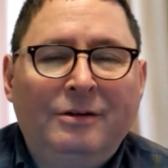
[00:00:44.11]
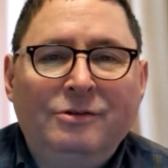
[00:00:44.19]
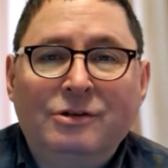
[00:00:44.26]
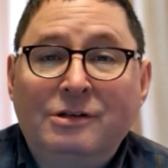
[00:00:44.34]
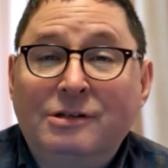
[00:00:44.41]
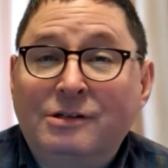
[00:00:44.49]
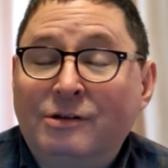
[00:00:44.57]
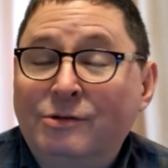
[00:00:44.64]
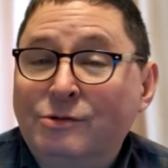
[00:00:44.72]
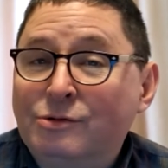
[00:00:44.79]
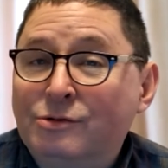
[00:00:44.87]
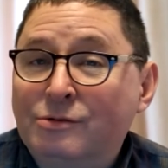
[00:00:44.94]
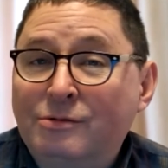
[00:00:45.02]
Just
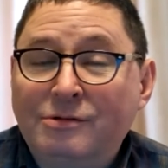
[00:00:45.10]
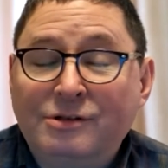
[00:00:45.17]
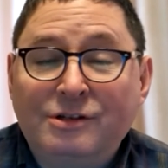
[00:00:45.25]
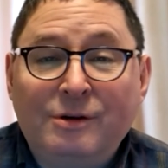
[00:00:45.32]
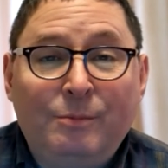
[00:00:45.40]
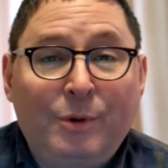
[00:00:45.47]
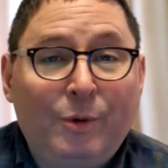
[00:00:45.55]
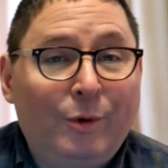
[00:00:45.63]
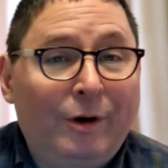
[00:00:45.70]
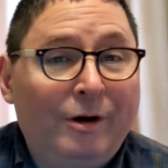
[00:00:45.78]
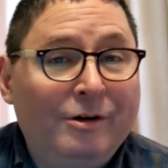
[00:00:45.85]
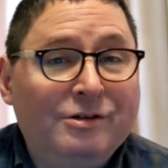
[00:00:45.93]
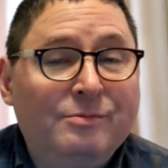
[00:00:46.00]
those simple
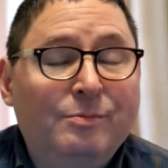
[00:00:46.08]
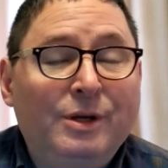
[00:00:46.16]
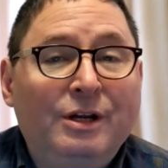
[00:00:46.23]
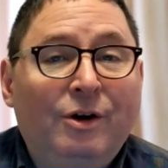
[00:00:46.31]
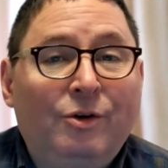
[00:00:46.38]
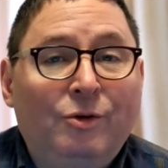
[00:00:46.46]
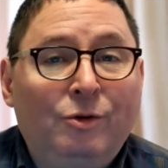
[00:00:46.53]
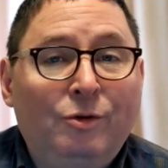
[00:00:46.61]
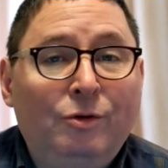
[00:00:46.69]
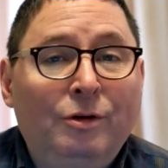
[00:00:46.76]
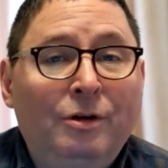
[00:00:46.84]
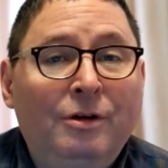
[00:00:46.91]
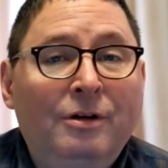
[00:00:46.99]
words,
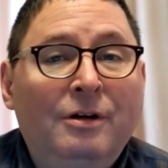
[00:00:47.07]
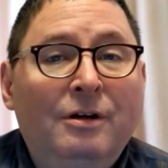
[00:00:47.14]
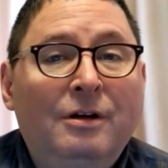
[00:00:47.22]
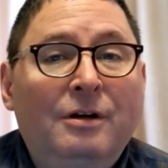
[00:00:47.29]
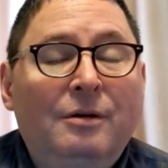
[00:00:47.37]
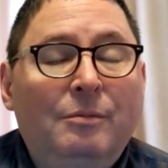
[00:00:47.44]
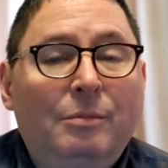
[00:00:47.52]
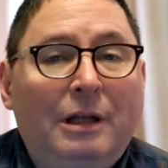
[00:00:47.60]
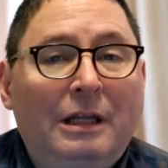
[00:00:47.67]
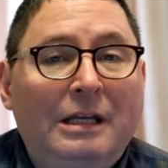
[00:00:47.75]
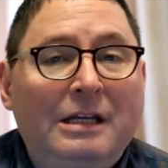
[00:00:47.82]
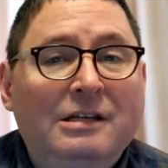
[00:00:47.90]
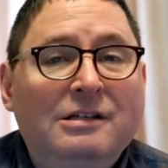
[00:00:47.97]
behold,
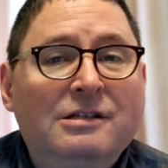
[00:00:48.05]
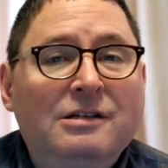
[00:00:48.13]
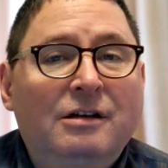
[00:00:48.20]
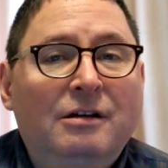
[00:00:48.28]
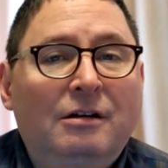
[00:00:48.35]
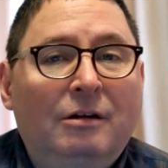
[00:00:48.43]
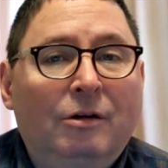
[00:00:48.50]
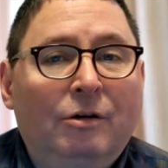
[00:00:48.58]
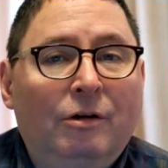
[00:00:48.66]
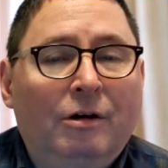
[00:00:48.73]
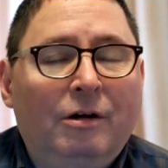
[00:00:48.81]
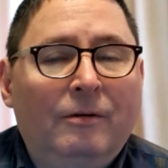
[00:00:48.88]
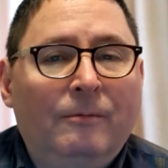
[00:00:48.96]
please
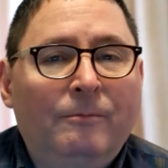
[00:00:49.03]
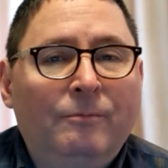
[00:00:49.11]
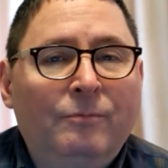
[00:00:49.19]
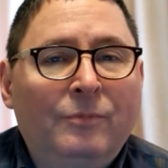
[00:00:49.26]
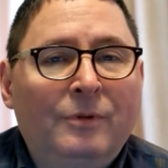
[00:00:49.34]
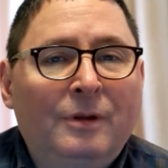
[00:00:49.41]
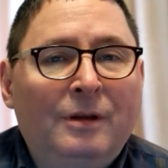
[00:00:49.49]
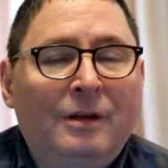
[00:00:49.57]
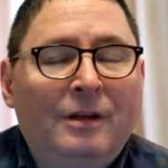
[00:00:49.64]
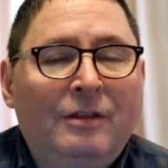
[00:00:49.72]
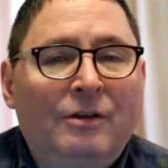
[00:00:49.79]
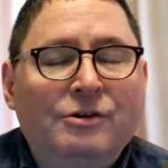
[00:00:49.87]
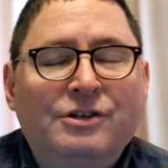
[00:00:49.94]
look.
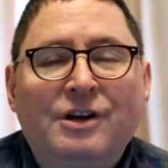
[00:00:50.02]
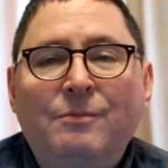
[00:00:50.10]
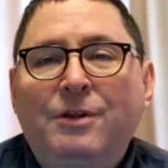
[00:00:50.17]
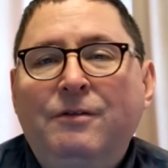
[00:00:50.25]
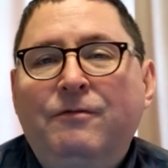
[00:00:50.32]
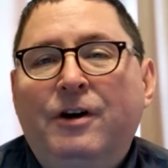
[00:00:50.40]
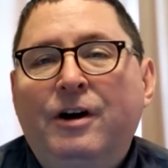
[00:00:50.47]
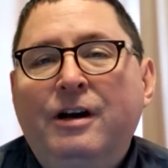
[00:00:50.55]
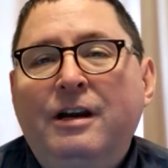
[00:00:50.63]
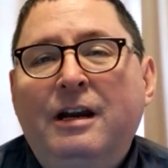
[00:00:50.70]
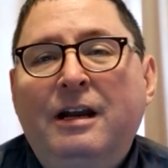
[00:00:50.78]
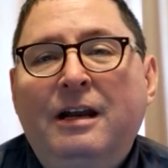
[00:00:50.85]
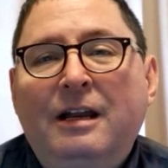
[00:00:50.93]
There's something
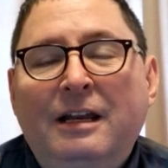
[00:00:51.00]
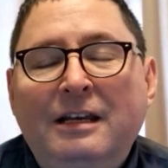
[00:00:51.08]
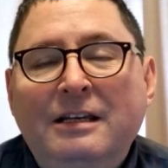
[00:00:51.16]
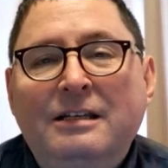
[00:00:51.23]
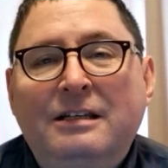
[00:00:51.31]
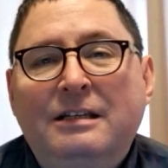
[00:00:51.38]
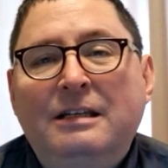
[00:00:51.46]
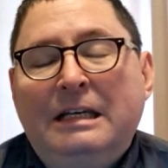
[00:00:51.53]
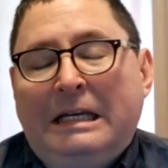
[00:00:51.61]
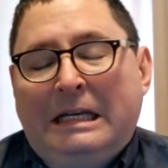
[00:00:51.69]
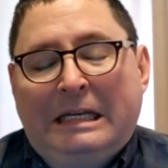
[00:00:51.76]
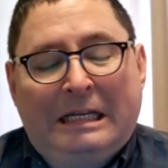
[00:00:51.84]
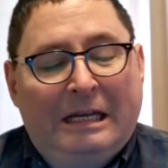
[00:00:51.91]
very
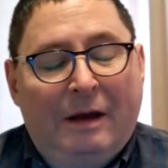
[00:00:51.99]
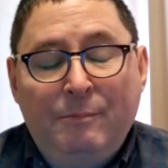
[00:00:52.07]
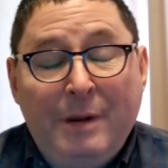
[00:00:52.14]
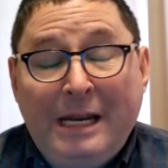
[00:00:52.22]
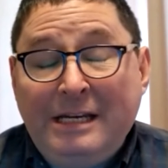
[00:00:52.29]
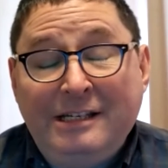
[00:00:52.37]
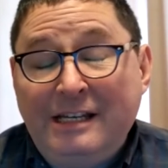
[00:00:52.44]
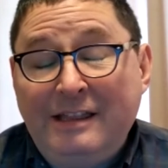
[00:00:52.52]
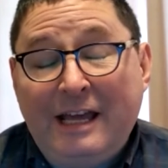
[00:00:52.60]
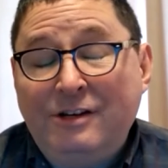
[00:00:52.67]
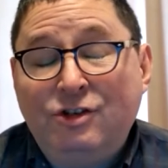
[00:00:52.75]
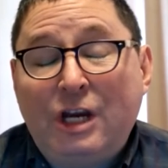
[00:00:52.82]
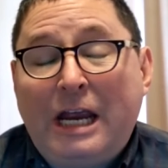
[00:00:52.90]
amazing
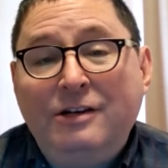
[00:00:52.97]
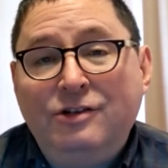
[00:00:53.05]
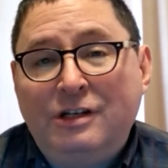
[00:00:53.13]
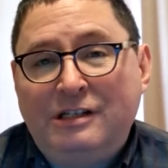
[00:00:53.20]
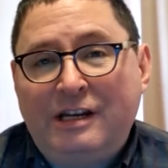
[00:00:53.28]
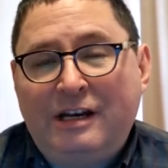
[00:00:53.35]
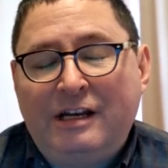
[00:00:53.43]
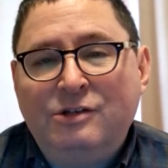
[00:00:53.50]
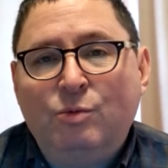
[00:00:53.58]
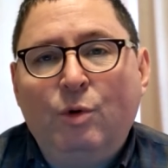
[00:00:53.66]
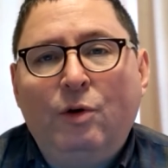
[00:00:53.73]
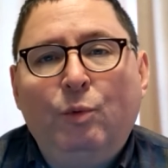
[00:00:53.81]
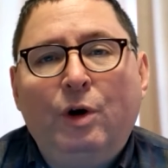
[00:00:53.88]
that changes in
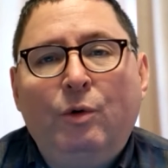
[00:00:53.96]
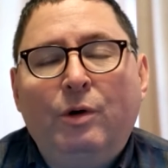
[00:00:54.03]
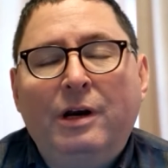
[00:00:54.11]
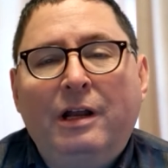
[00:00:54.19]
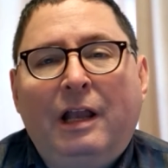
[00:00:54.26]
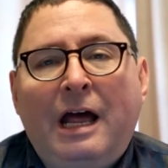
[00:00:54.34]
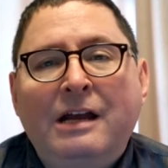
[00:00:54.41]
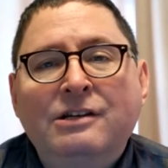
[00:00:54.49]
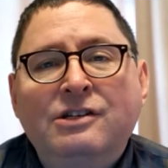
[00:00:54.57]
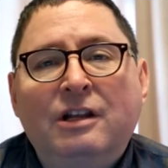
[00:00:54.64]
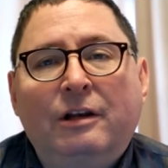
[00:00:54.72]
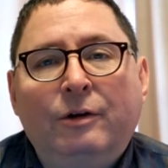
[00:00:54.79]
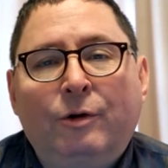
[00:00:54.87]
us when we
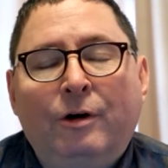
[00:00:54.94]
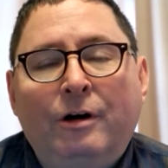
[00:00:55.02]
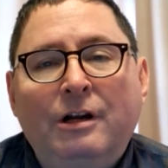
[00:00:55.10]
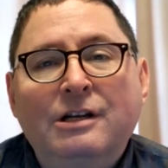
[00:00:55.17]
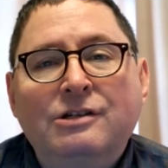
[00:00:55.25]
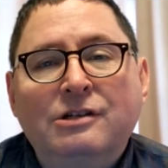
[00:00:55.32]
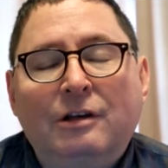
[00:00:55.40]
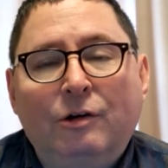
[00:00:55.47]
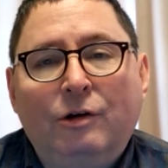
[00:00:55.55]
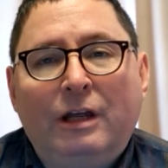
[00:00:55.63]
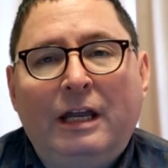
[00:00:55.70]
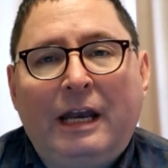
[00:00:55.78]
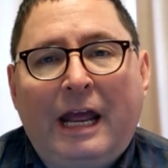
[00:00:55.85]
realize the Lord is
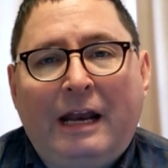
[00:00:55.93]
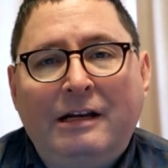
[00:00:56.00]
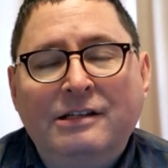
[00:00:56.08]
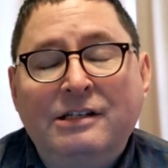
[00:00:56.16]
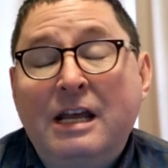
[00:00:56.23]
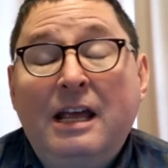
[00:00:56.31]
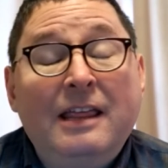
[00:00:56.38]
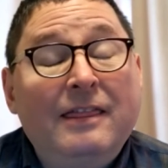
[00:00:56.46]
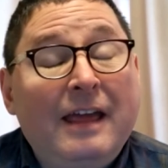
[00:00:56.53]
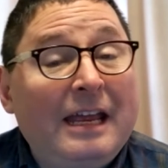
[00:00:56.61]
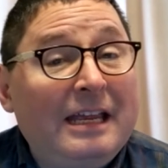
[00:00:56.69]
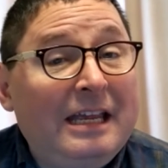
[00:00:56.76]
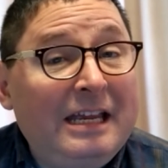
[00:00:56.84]
looking at us,
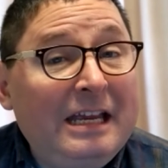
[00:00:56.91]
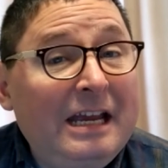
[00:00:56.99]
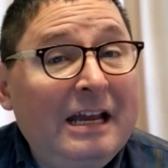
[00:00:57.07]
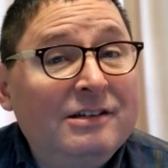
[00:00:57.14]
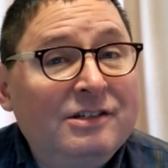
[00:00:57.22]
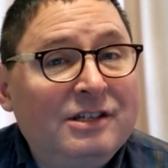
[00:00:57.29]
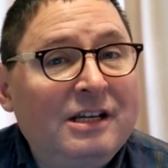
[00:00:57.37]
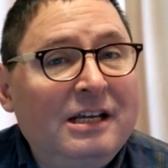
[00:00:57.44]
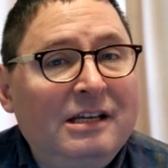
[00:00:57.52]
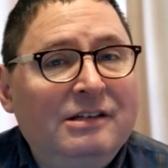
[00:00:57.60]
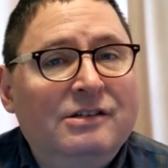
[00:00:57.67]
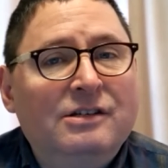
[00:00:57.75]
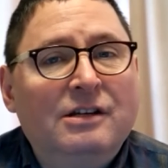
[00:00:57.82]
that he
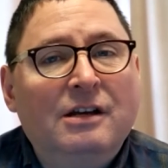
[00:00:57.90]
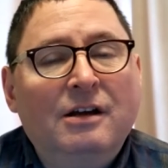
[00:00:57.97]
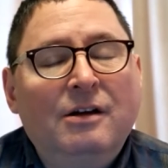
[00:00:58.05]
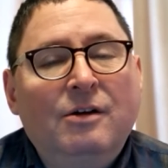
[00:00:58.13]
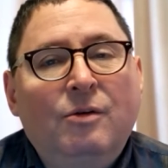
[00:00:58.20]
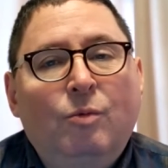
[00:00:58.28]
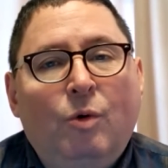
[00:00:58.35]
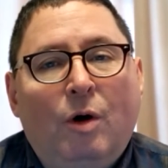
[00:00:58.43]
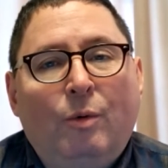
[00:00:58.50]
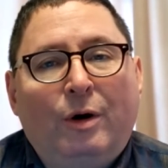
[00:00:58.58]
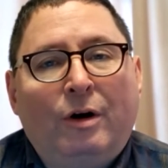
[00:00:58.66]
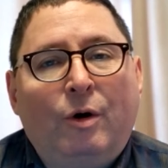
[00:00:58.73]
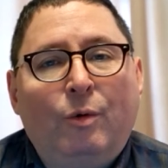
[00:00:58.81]
sees
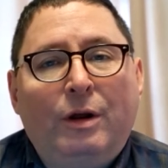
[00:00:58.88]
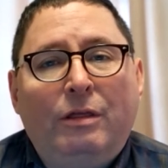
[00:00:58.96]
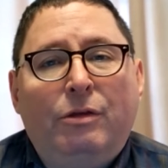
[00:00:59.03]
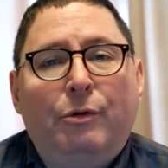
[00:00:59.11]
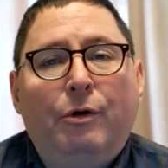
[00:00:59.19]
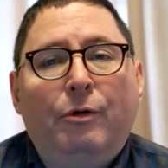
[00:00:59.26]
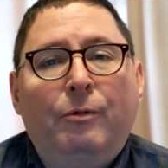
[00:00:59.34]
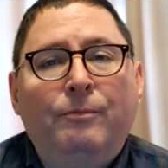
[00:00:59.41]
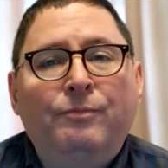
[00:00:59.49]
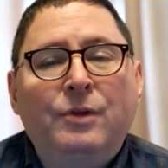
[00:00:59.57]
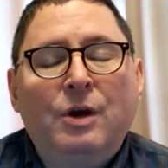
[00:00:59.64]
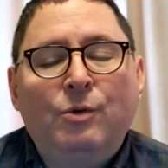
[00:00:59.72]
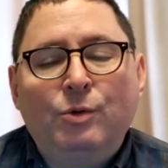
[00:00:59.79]
what we're going through.
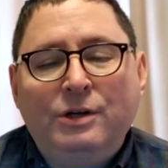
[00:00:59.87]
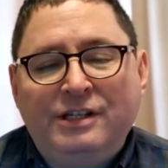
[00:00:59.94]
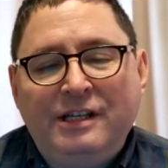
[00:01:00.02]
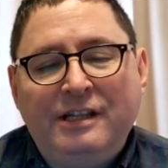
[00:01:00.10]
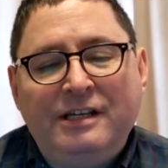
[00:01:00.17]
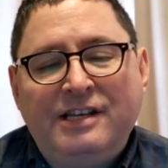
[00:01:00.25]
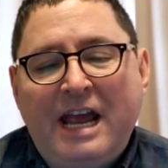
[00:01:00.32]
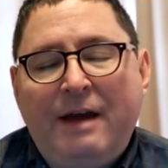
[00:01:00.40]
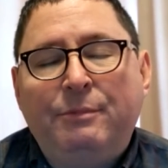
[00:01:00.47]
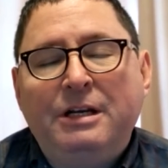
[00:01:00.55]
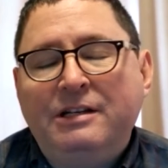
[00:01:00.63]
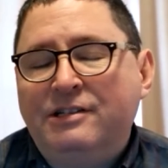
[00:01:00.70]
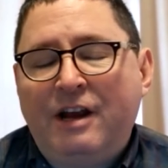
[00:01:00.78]
We see this
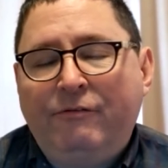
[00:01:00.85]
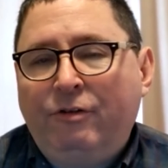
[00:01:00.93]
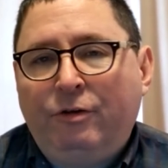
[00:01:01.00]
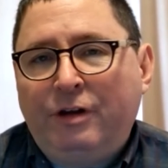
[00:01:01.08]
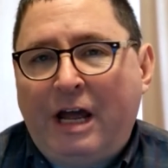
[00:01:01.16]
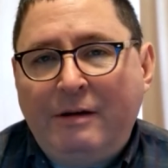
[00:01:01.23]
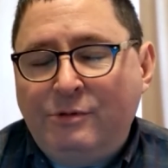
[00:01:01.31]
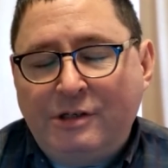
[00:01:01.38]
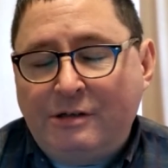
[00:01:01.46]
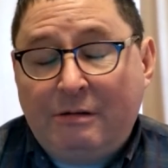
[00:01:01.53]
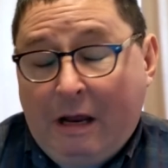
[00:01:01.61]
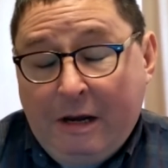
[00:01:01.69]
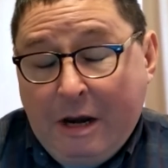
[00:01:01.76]
happening several times,
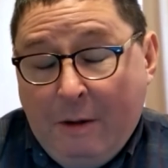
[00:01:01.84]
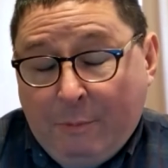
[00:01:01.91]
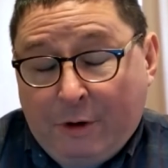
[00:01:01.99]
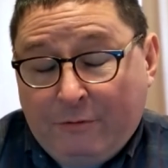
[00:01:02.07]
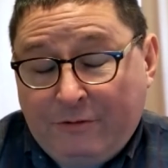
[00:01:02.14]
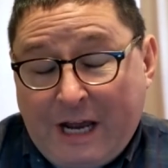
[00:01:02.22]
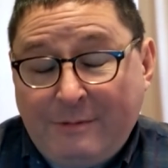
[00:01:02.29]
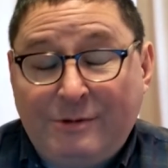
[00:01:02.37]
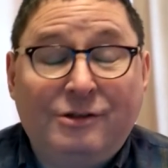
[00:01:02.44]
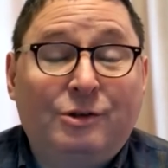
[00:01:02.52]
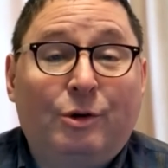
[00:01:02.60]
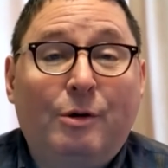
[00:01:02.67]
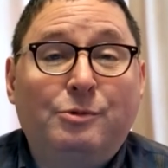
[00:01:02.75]
a number of times
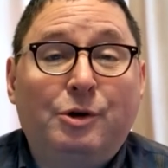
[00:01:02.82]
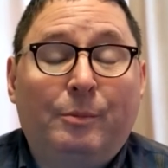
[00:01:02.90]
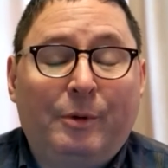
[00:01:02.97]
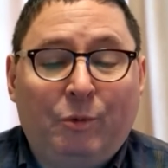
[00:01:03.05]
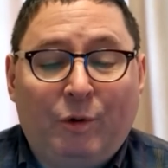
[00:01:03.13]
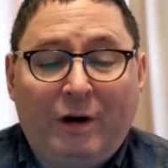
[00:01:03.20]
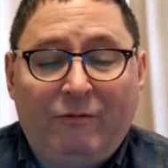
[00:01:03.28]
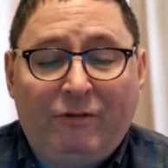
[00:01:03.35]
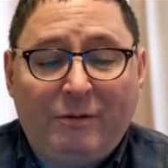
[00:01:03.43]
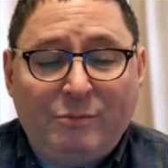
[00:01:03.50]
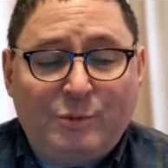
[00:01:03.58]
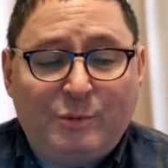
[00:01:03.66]
in Scripture, but one of them